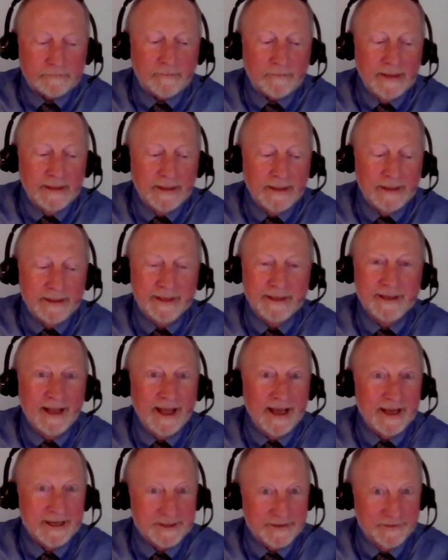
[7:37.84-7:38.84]
He didn't
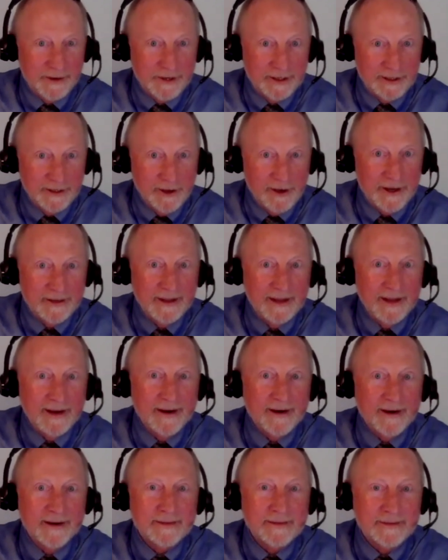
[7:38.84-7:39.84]
last very long
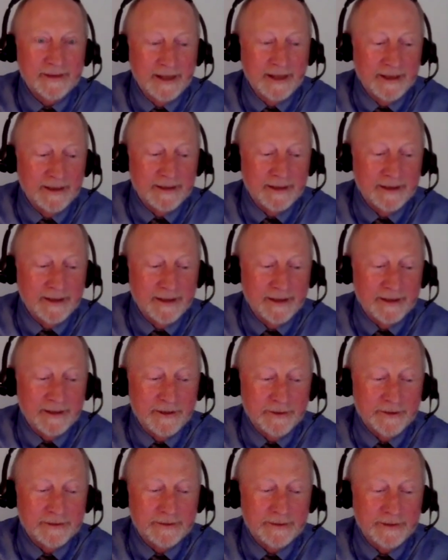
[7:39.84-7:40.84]
there, and
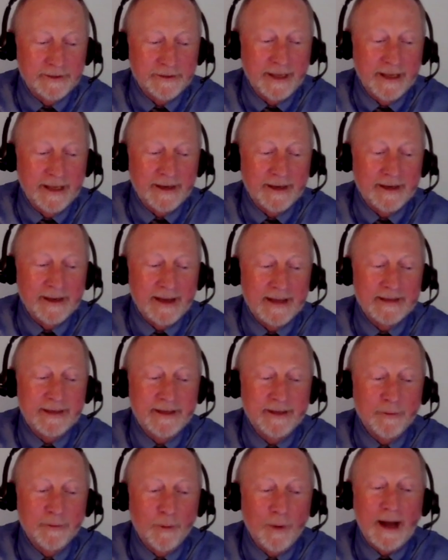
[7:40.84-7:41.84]
you'll get an
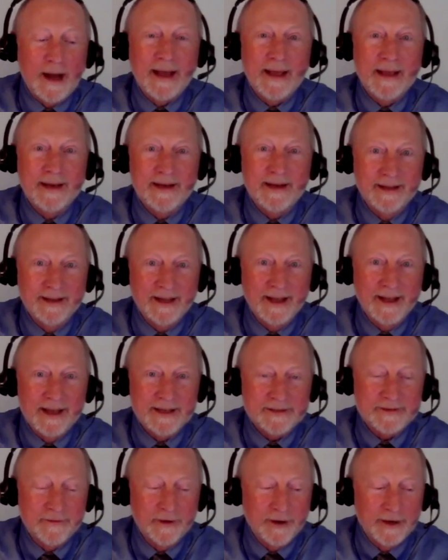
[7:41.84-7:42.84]
idea why he didn't
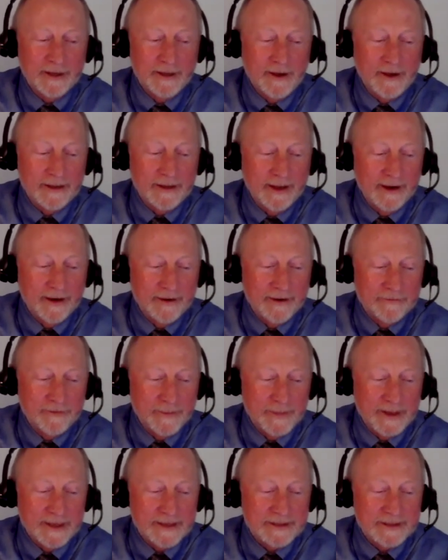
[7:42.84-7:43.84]
last very long there
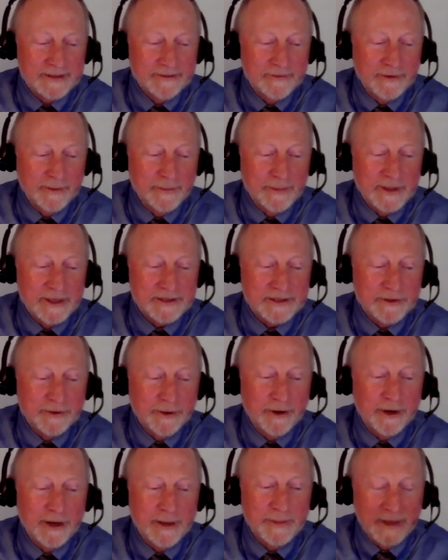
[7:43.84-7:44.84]
from this
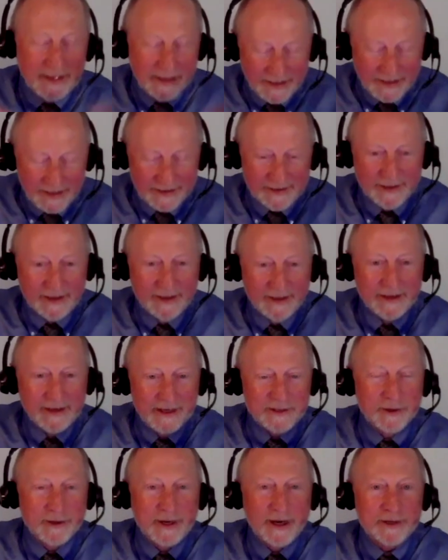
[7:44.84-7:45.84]
story. But he had an
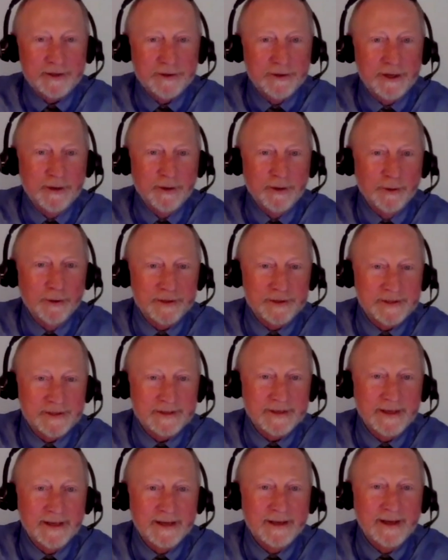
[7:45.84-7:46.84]
introductory
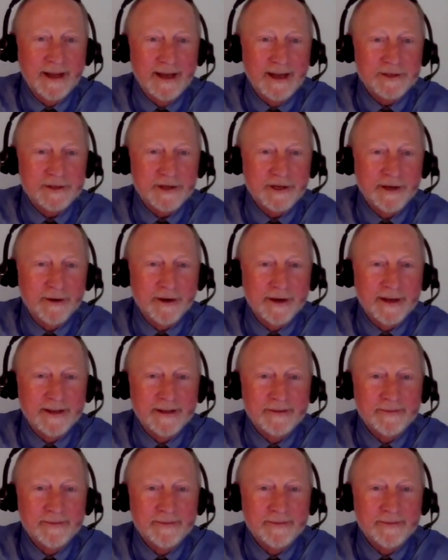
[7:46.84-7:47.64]
course in engineering,